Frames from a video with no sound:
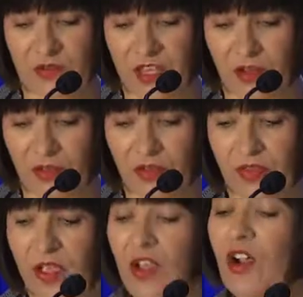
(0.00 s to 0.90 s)
of Health,
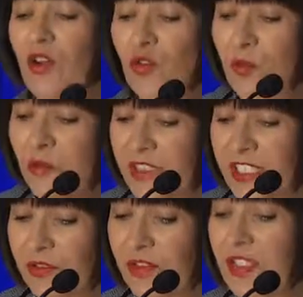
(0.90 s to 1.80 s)
a group of
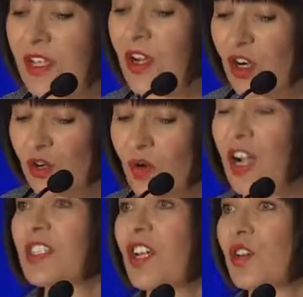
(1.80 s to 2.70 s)
leaders
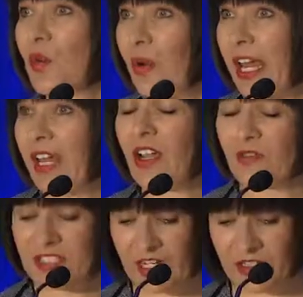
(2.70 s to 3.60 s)
across an array of
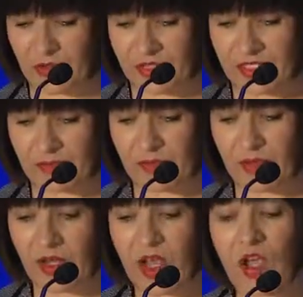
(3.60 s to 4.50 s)
sectors.
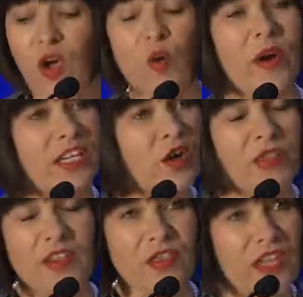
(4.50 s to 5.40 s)
We know
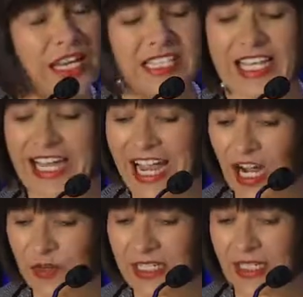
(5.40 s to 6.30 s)
that things like
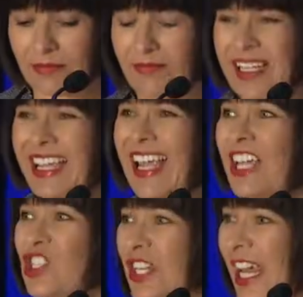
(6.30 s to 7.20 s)
housing,
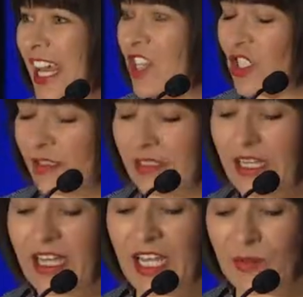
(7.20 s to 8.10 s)
education,
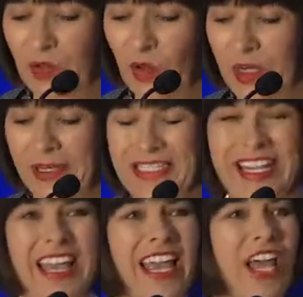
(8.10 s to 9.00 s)
employment
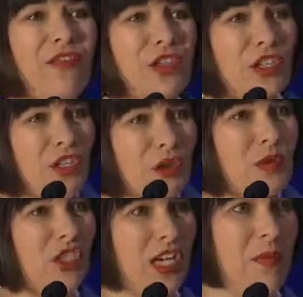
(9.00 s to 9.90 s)
have a
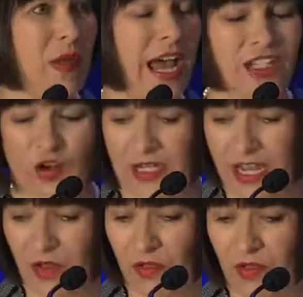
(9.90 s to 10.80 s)
huge impact on
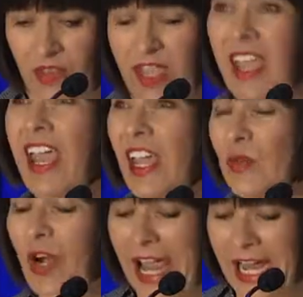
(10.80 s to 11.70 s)
health, and
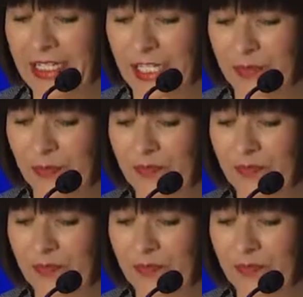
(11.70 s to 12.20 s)
we're acting.